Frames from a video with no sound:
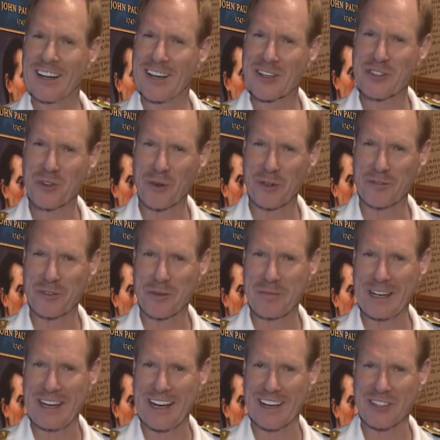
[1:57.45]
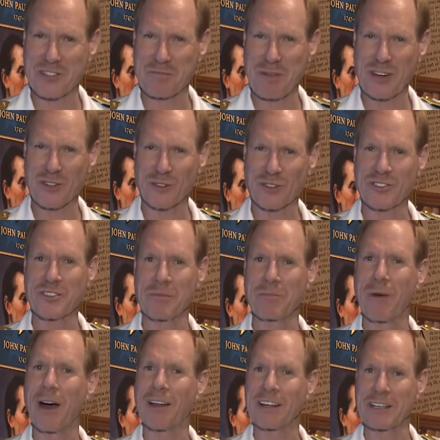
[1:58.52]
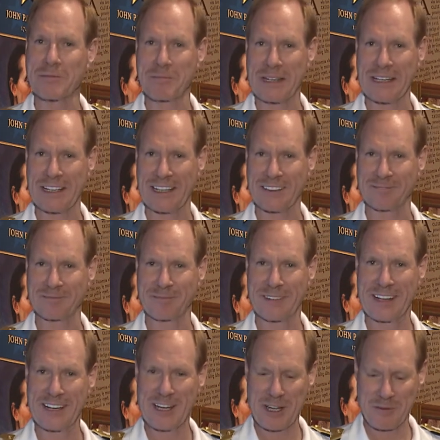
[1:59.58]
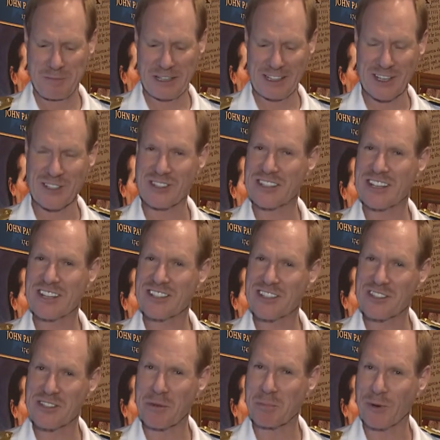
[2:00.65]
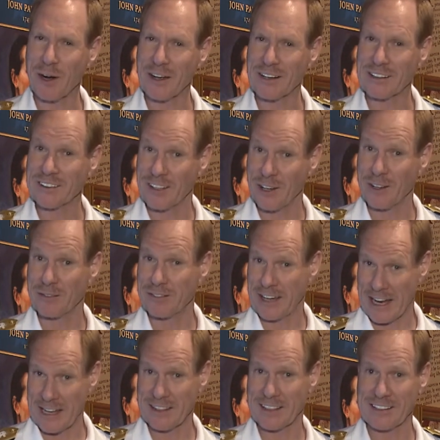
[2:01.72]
The sword for me has special symbolic meaning because this is the product of, at the